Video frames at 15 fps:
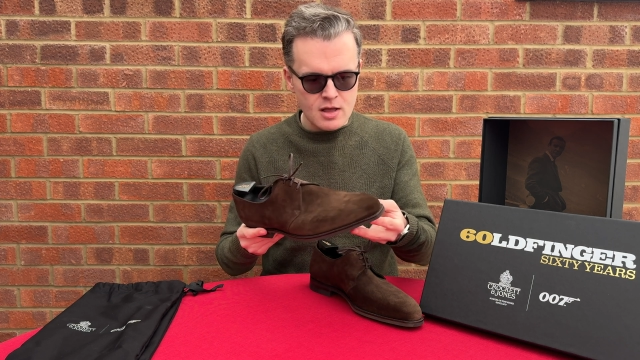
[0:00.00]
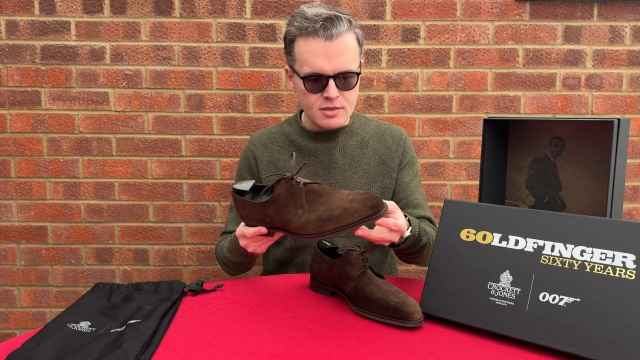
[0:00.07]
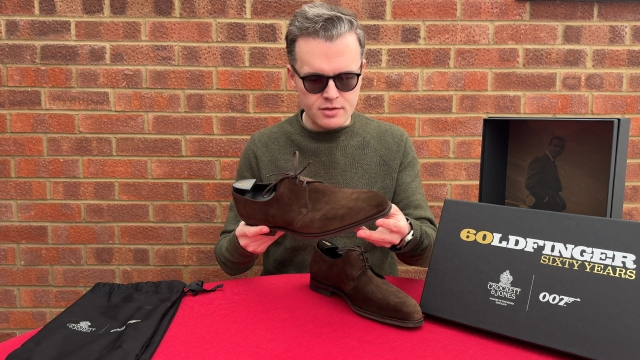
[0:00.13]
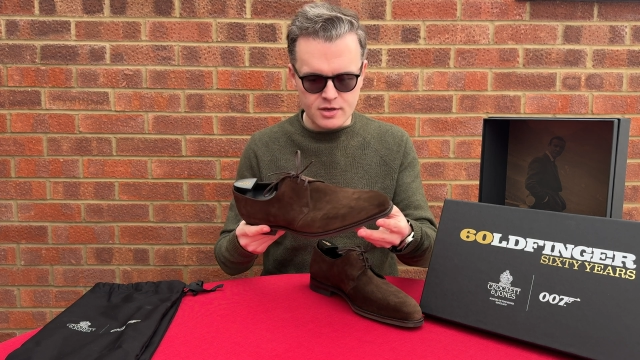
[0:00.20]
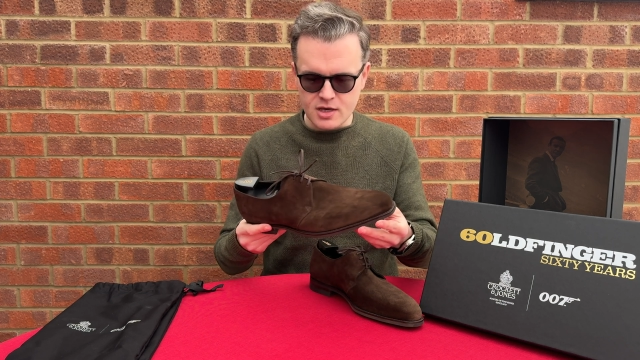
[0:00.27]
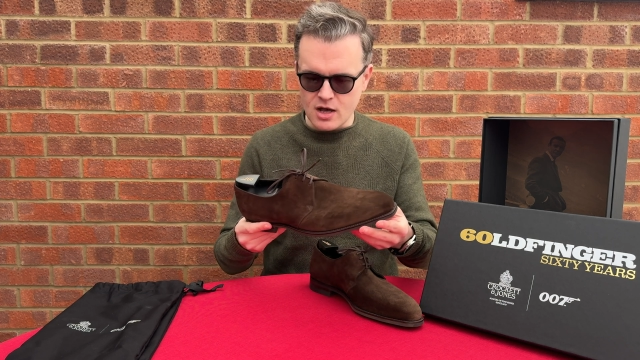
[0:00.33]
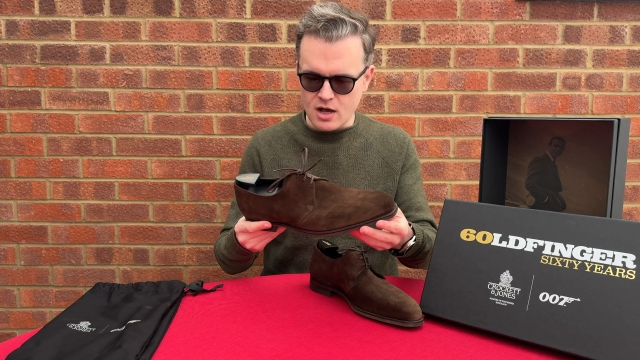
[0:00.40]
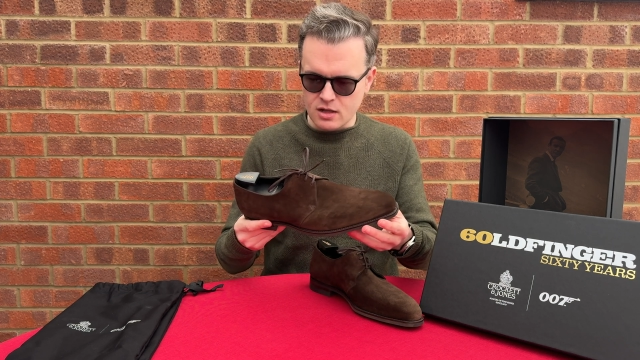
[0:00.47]
The
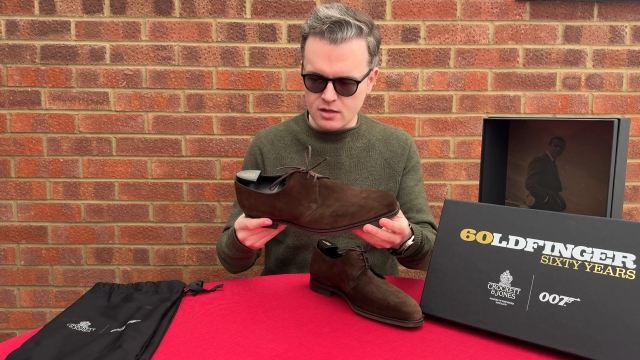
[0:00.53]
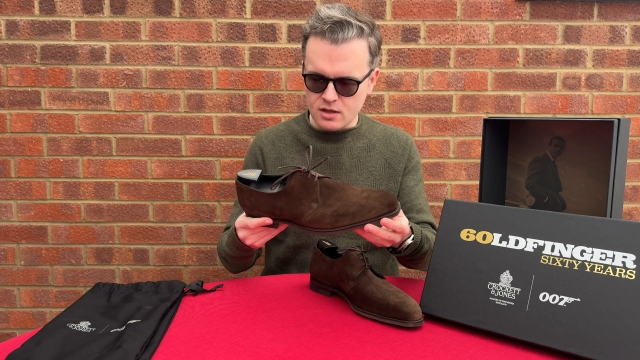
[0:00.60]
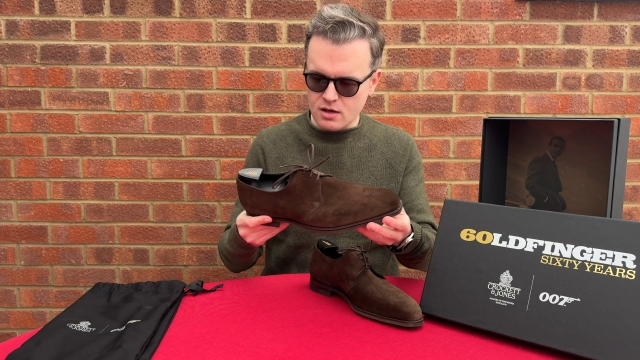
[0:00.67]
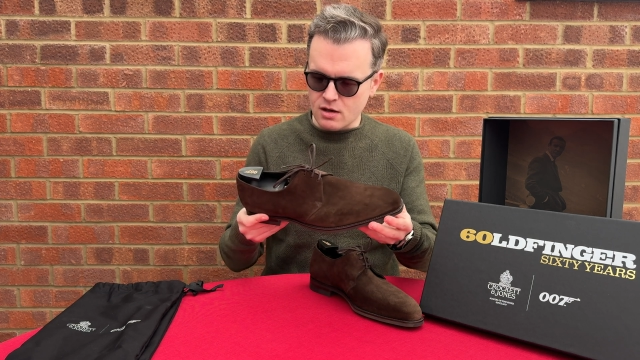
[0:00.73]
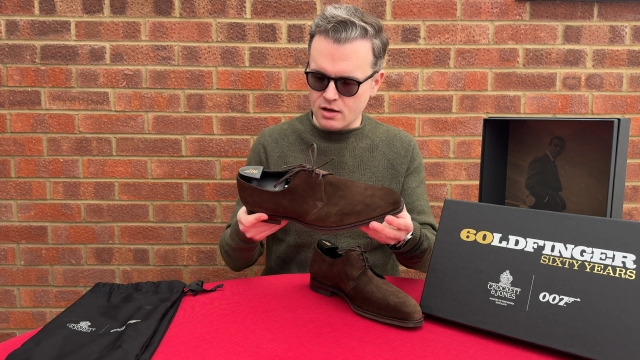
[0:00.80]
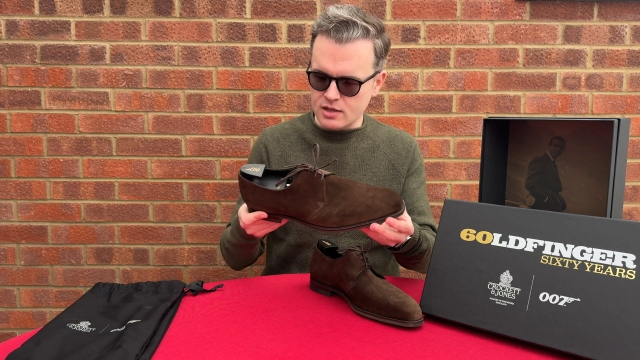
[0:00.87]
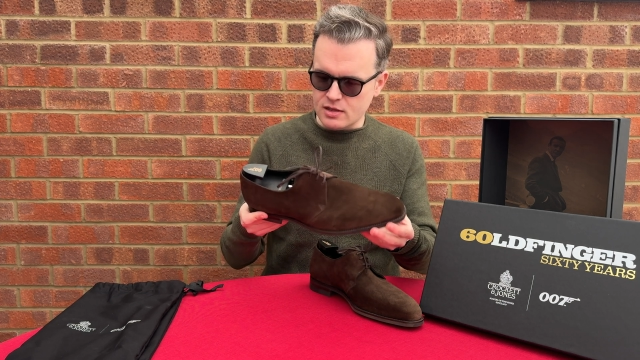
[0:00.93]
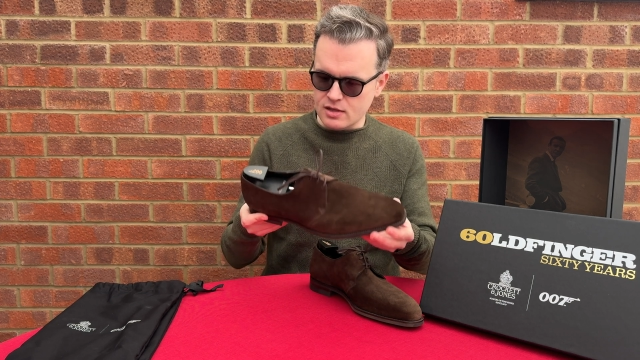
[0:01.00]
colour
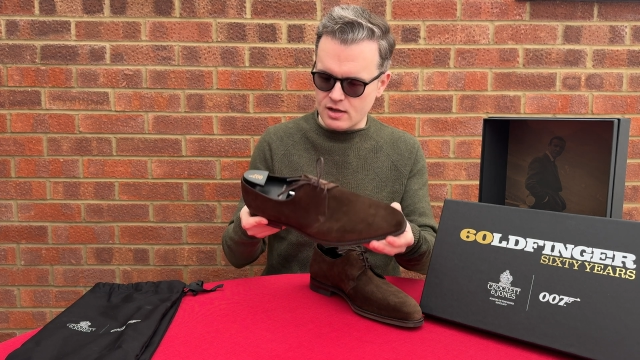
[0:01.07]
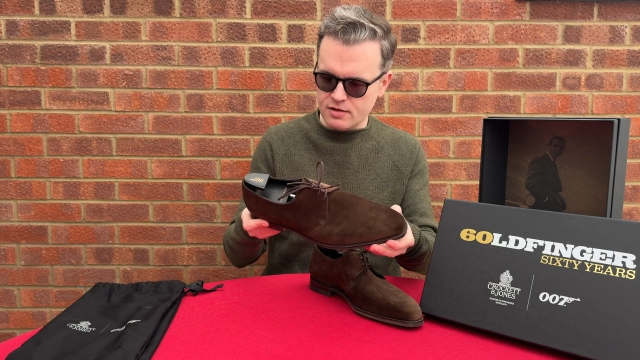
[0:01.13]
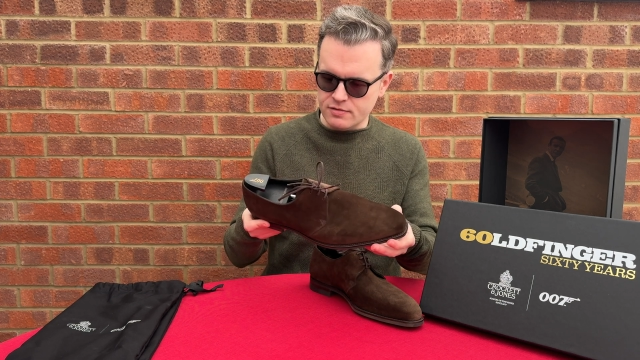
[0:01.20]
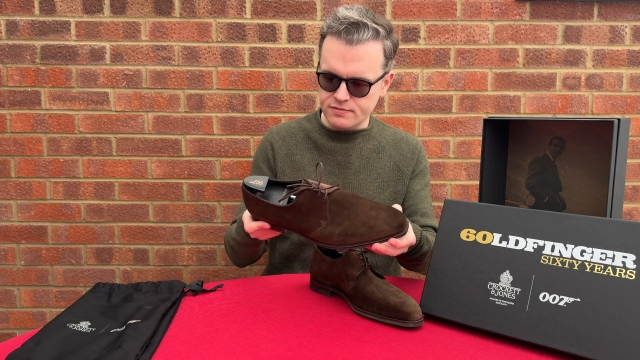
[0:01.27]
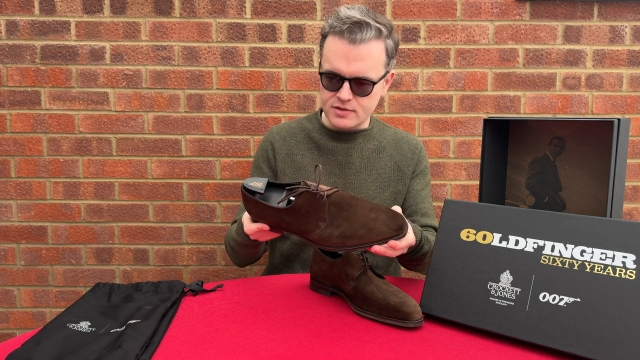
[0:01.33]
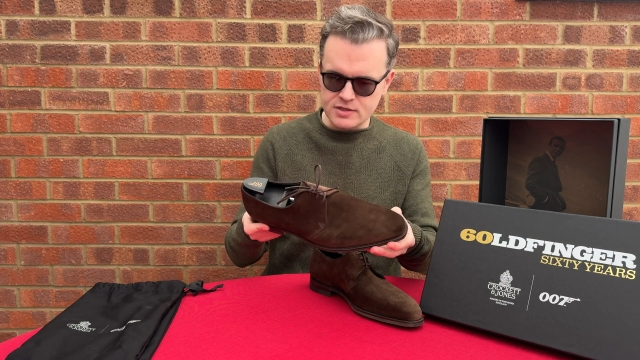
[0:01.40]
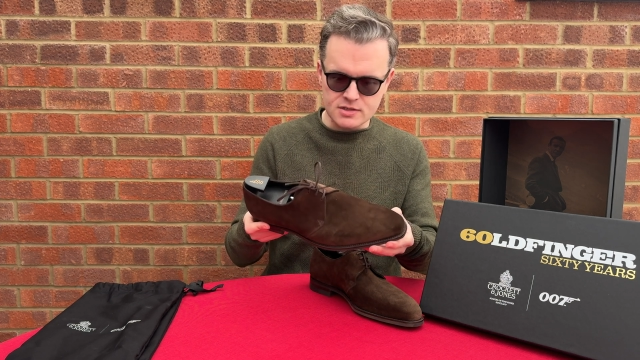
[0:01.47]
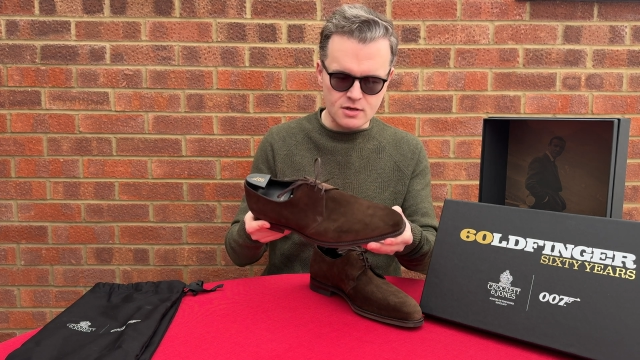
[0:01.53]
I
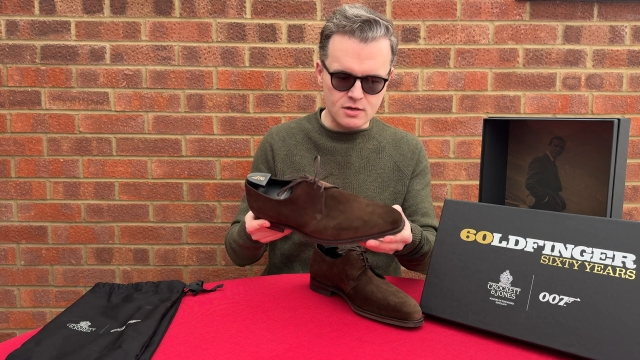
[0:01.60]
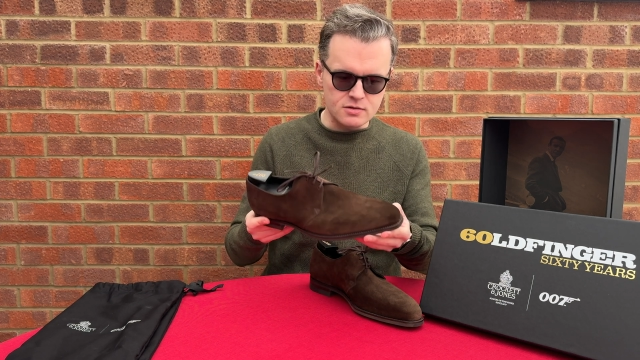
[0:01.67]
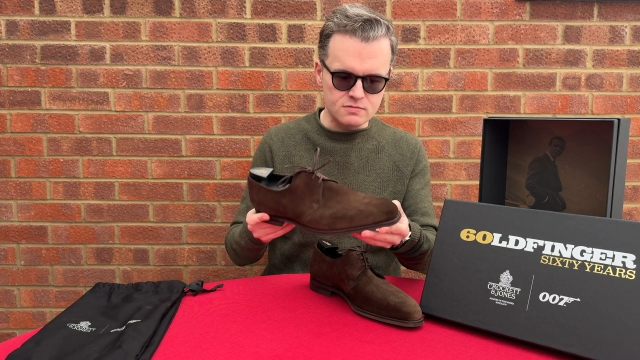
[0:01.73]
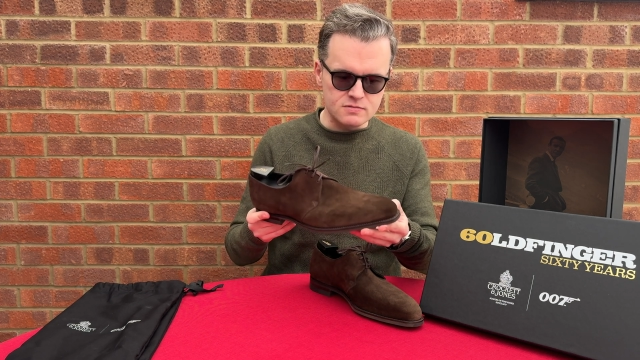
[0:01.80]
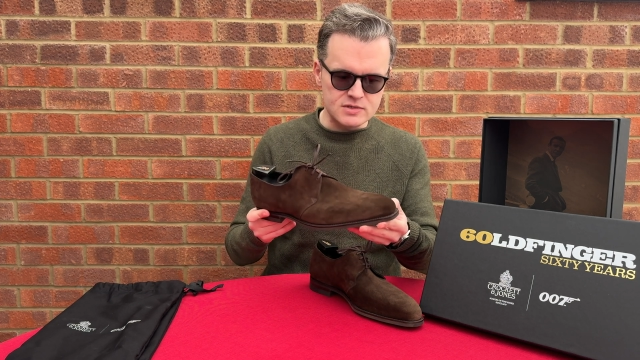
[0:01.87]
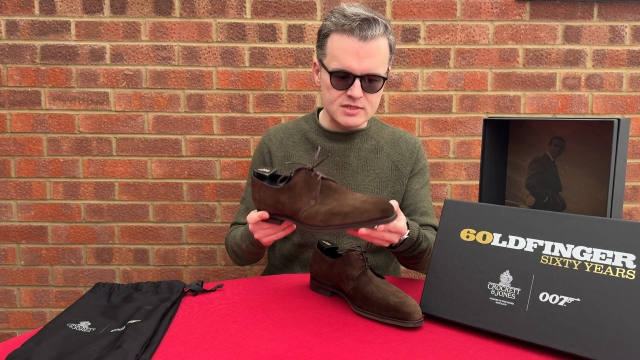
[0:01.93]
love, this kind of